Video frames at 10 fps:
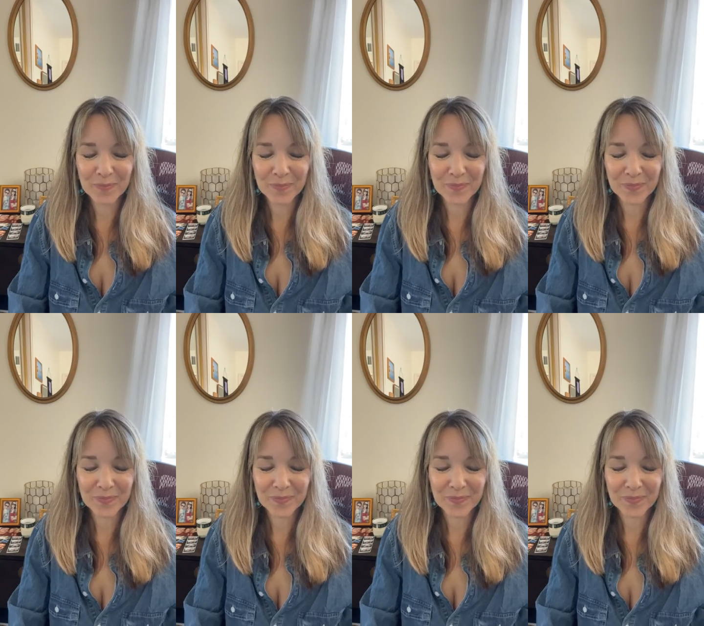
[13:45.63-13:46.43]

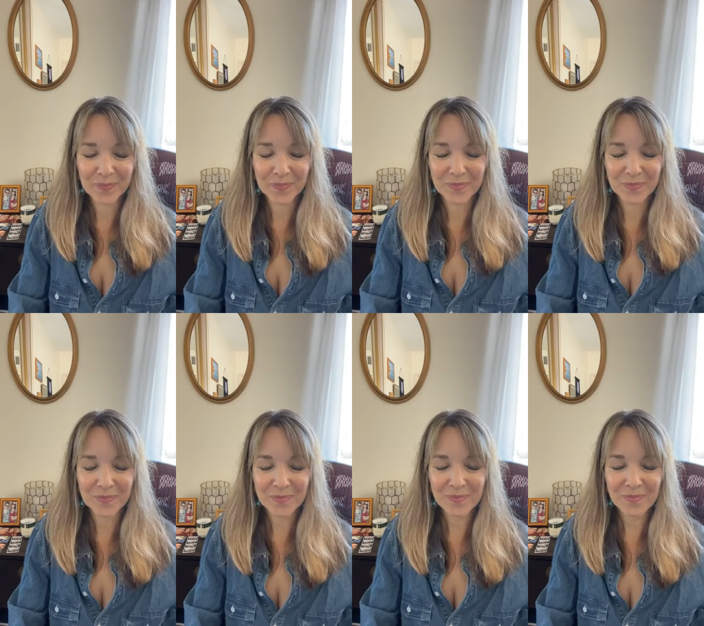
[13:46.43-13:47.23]

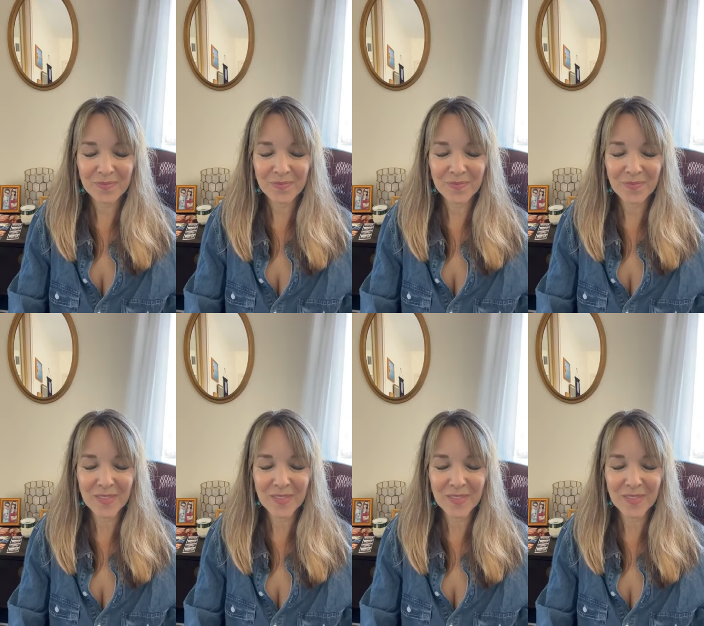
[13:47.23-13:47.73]
[no speech]